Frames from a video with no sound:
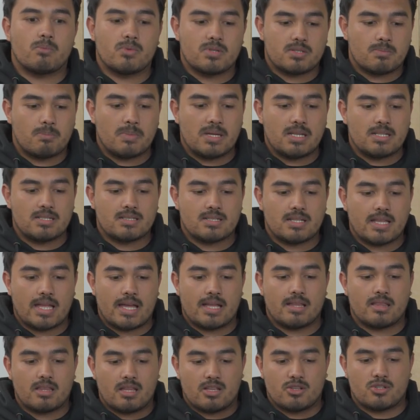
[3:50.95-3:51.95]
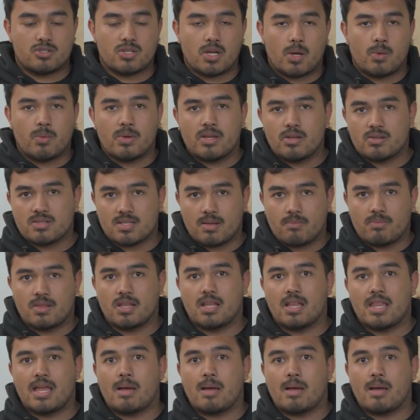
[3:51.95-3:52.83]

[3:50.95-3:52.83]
which means that a Shoei or something